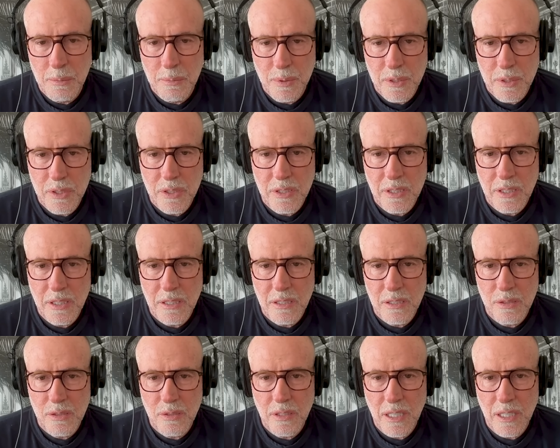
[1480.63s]
Bush did
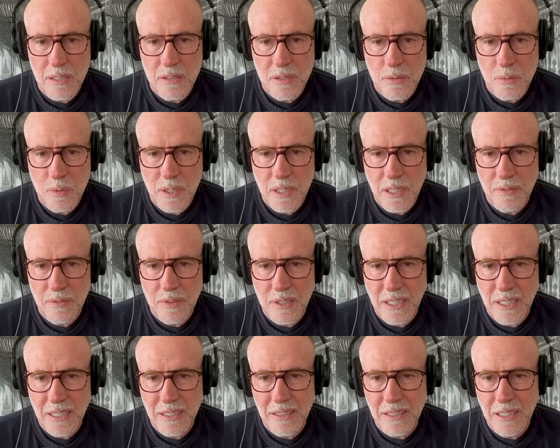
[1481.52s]
in 2001 after
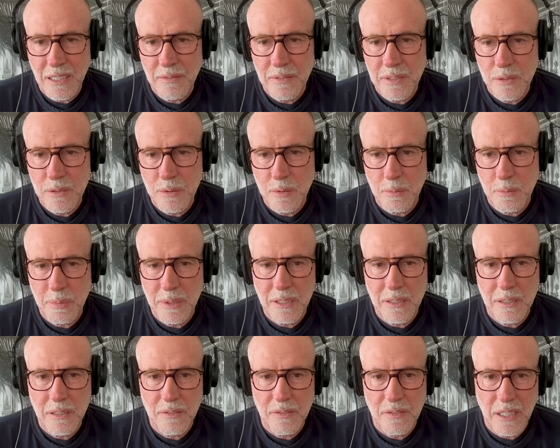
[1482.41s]
9/11 to
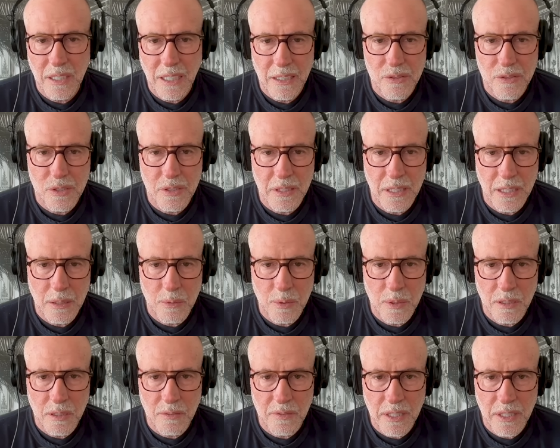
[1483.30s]
impede the financial
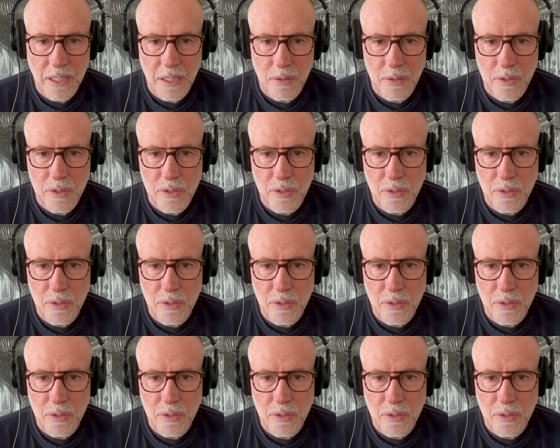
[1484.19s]
network of terrorist